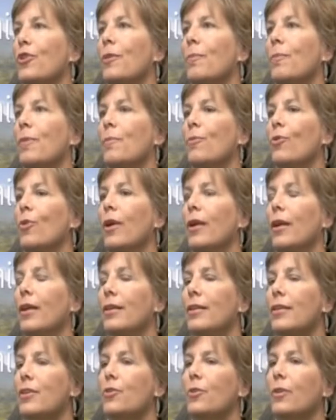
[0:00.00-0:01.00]
trip in
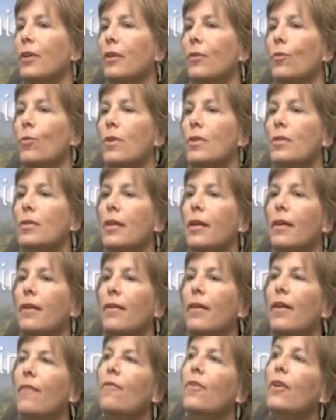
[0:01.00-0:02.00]
Bwane district was
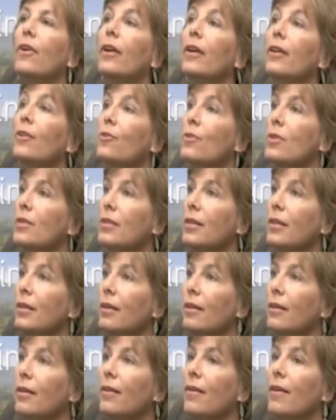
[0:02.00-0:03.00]
a very
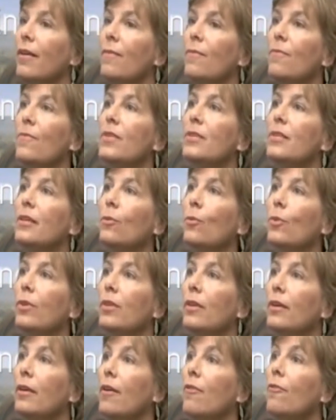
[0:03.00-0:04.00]
interesting visit
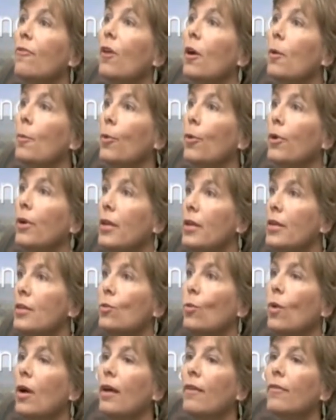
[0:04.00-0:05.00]
with a farmer and
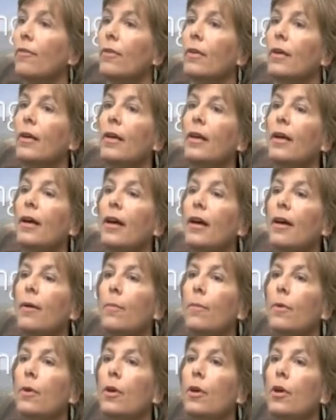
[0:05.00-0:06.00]
his wife.
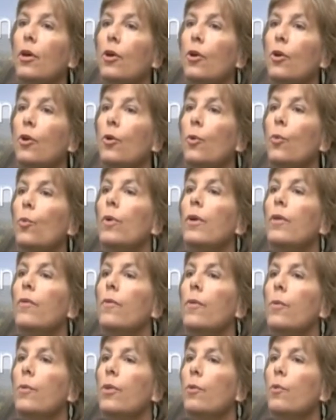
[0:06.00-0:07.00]

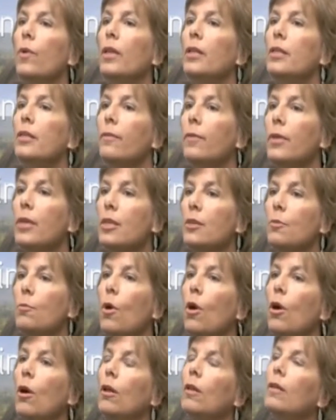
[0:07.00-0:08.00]
With a relatively
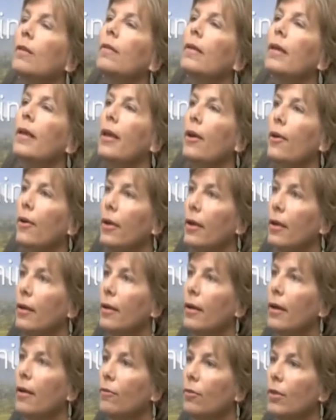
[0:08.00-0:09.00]
small
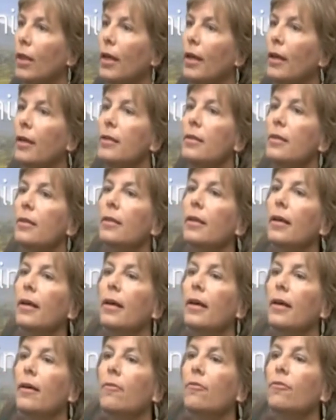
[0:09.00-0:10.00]
area of land,
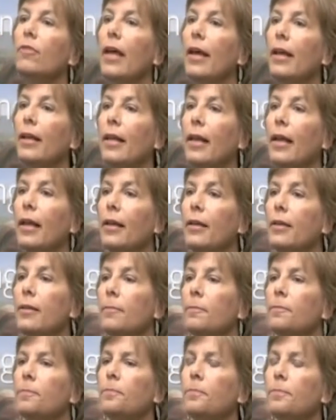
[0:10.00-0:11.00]
flat land.
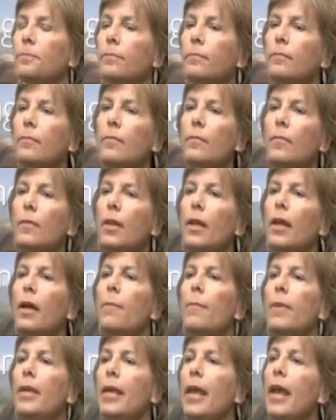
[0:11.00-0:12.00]

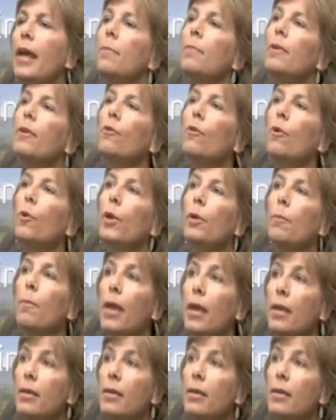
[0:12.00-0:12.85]
He had been growing